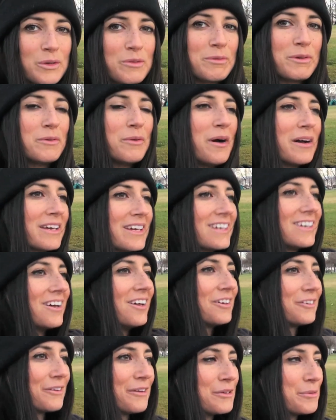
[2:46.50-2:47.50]
We've been walking
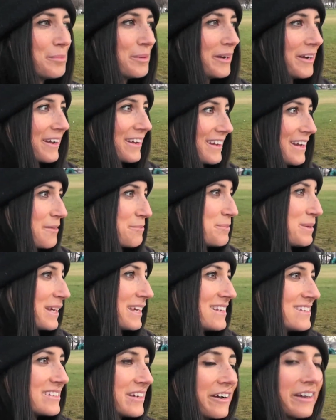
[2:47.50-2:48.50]
all around the park and I'm
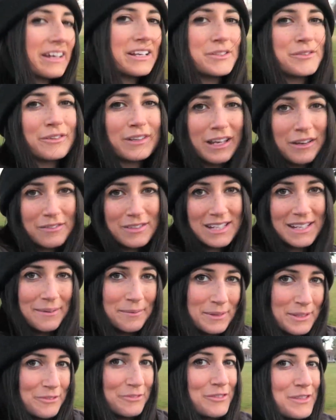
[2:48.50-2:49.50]
picking targets for Kevin to hit
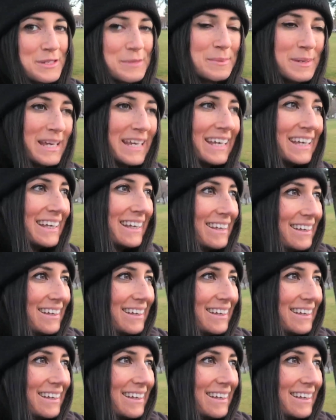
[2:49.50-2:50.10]
with the Frisbee.